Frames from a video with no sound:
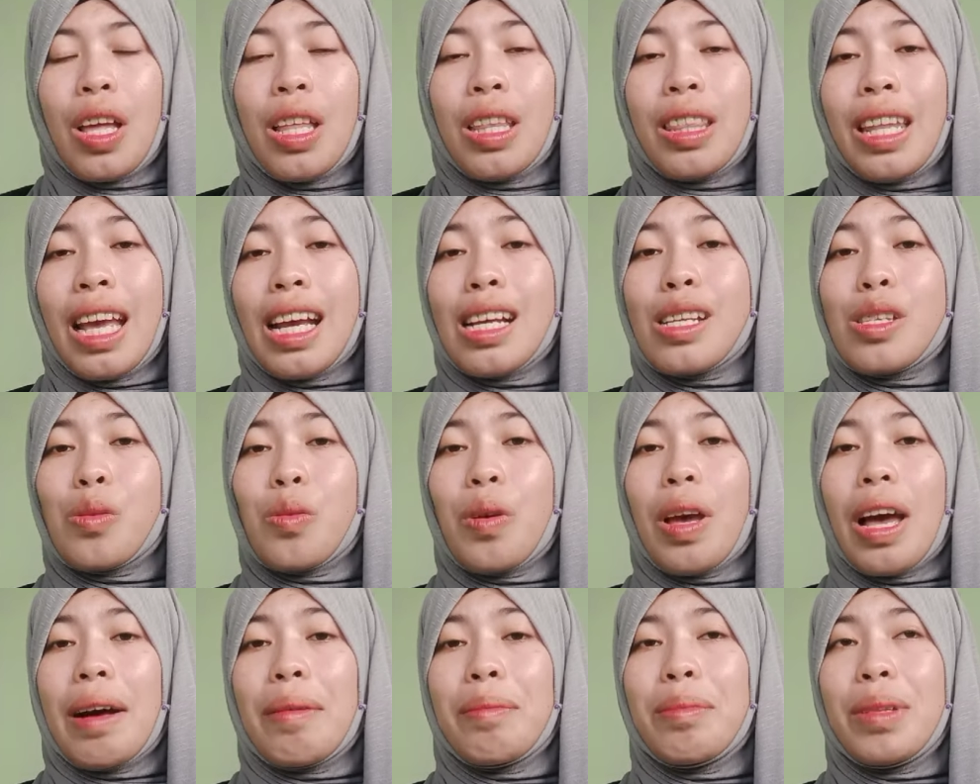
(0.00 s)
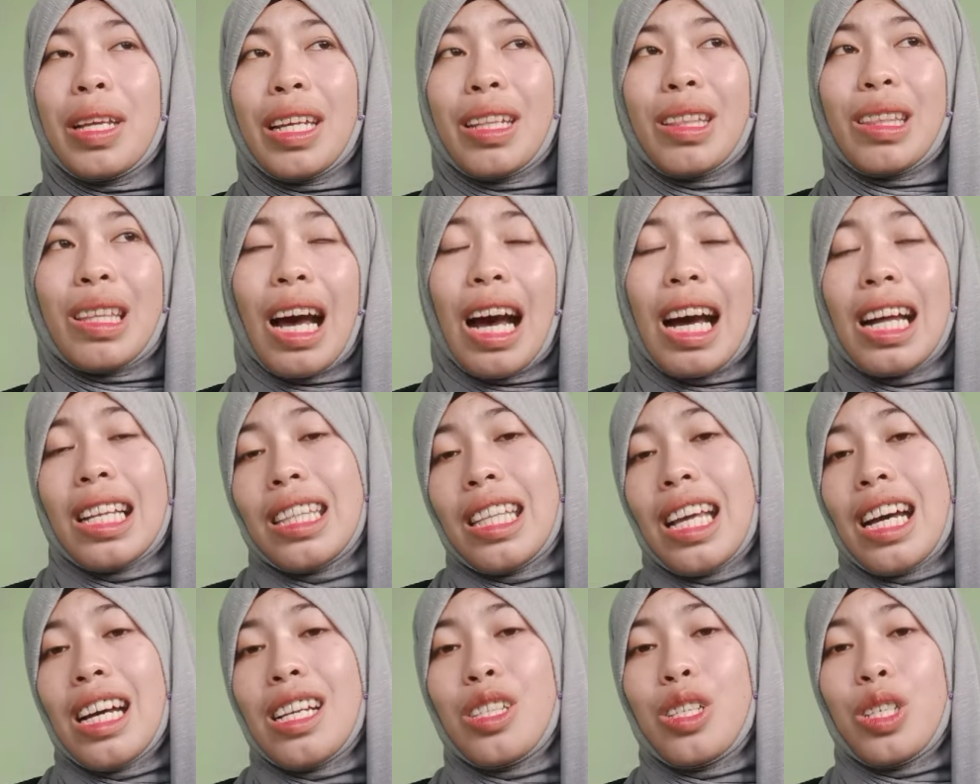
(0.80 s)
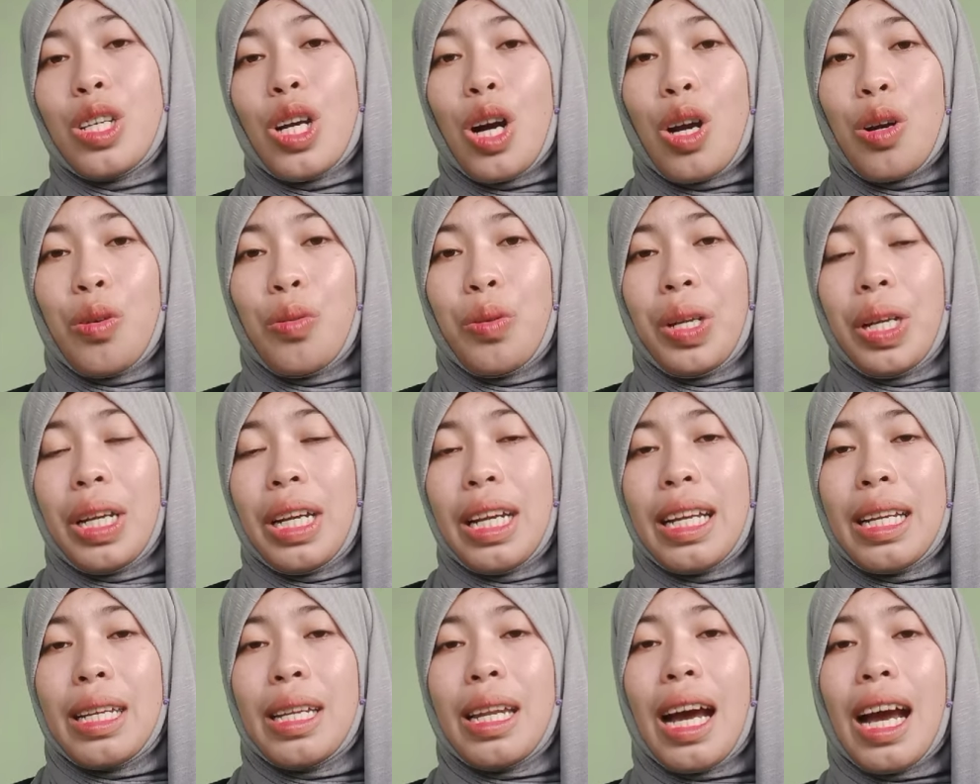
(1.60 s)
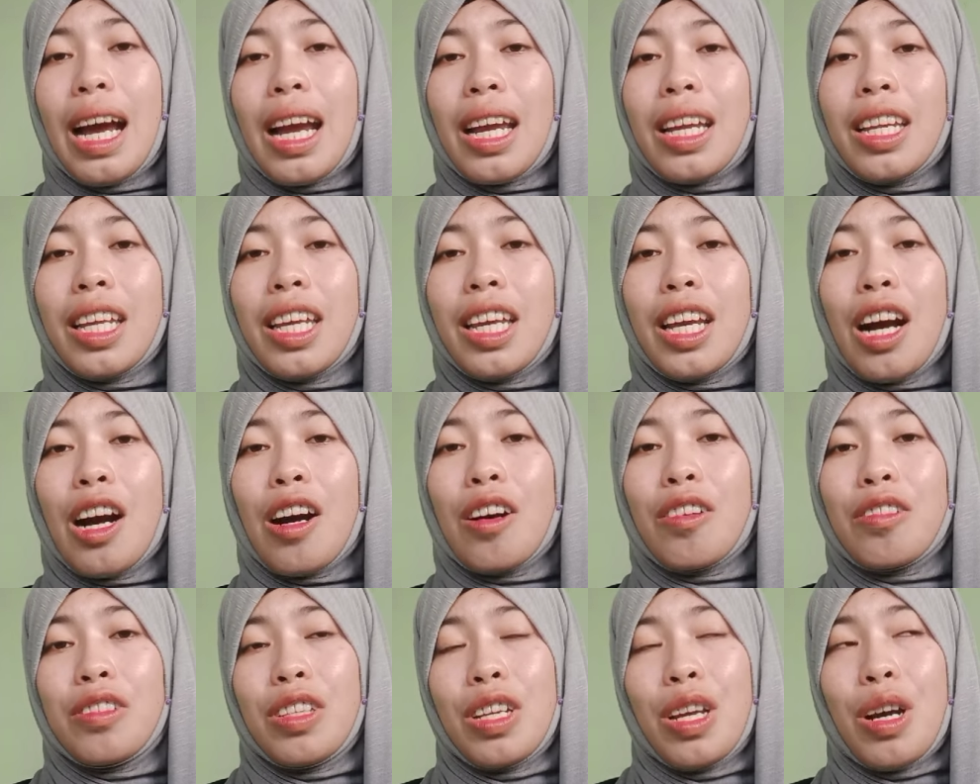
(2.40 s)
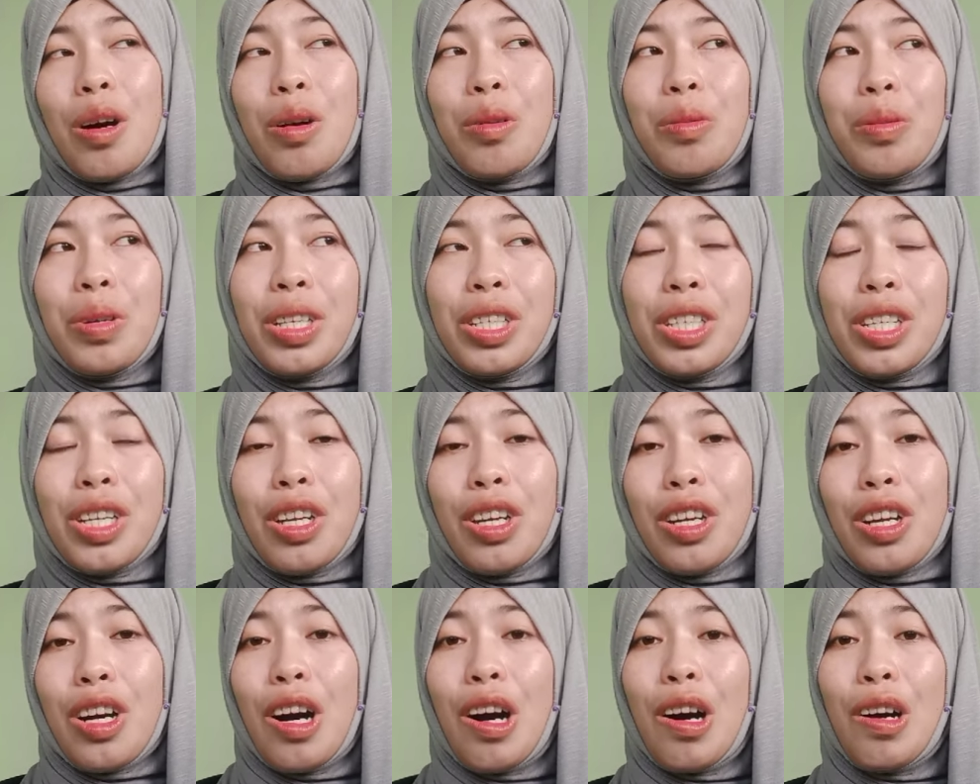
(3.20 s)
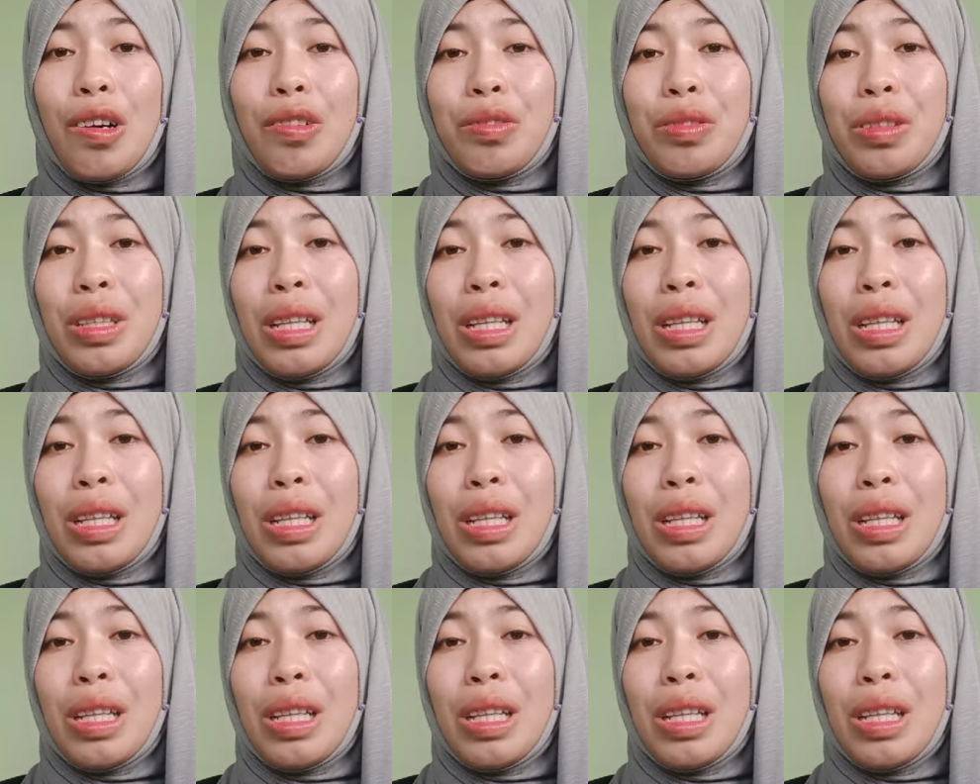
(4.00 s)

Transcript: Next, we have the Tata theory. The idea of the origin of